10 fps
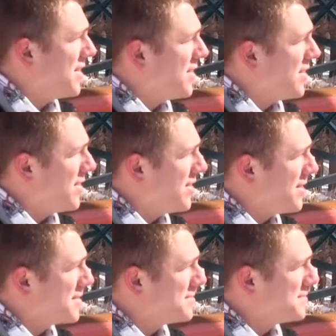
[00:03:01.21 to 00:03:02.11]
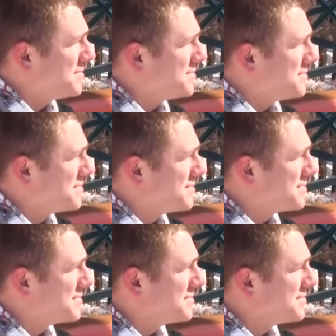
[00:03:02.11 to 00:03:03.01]

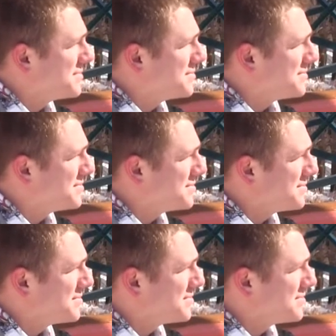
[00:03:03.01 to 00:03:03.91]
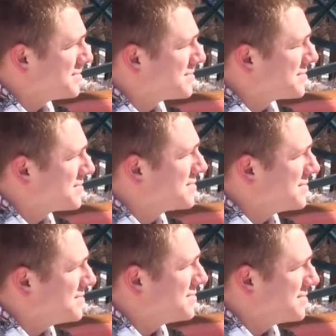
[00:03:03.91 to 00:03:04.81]

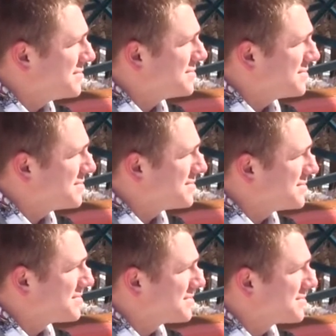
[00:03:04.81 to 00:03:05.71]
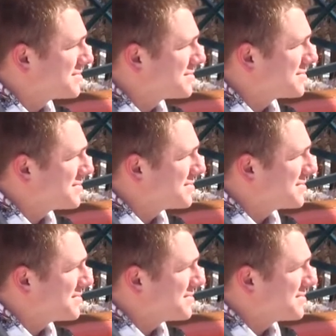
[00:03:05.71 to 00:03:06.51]
[no speech]